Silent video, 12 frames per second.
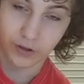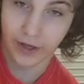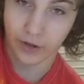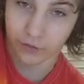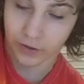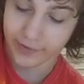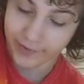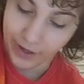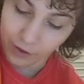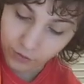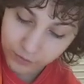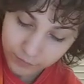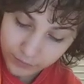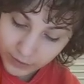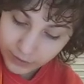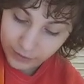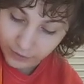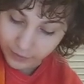the air runs out.
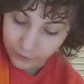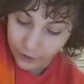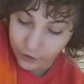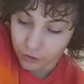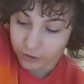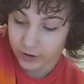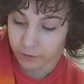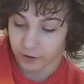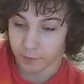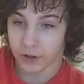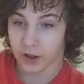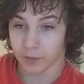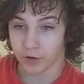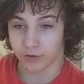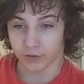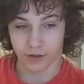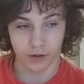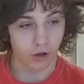And if I do it here with a bigger balloon
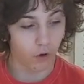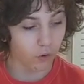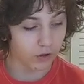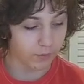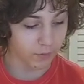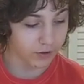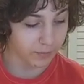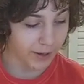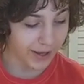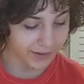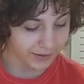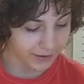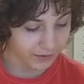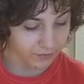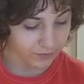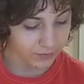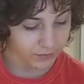with a whole lot more capacity,